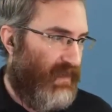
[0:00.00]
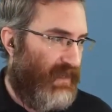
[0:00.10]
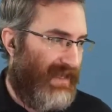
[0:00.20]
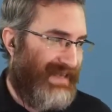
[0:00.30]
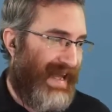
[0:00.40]

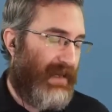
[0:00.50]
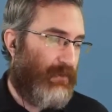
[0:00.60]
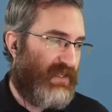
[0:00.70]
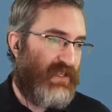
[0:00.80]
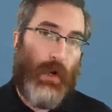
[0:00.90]

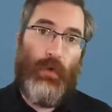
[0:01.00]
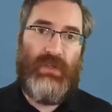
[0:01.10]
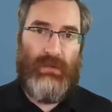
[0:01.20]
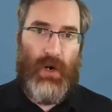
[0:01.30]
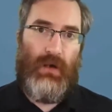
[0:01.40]
Nano is the
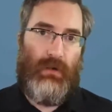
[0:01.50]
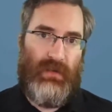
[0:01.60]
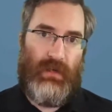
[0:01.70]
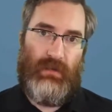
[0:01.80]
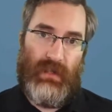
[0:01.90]
only model
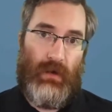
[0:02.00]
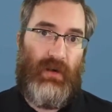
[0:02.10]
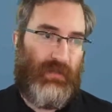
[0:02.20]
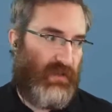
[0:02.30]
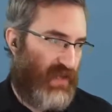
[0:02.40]
that
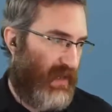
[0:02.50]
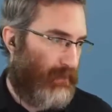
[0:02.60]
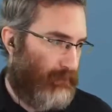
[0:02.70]
offers that.